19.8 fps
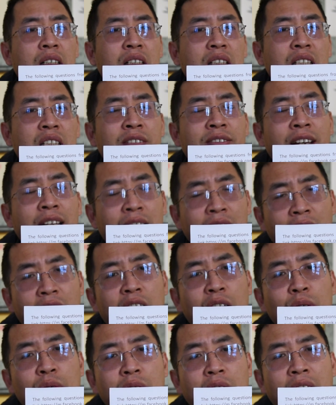even
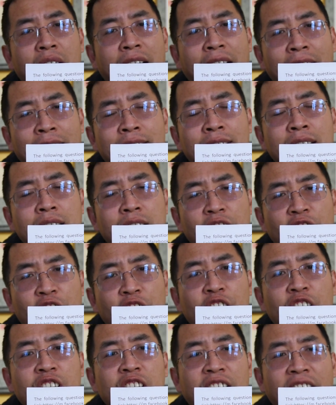now, I haven't
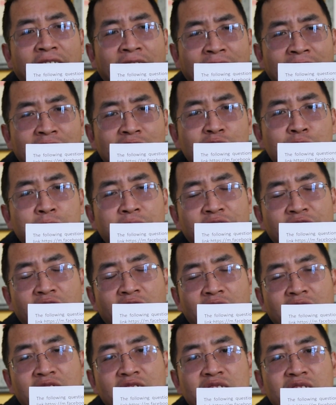heard any
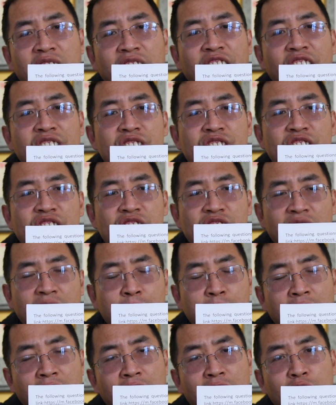reincarnation cases
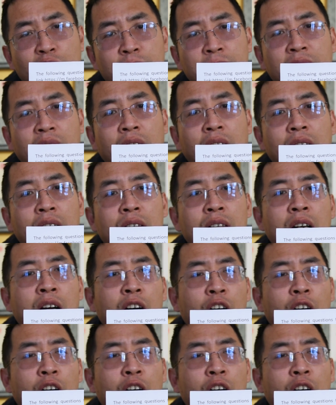in my hometown.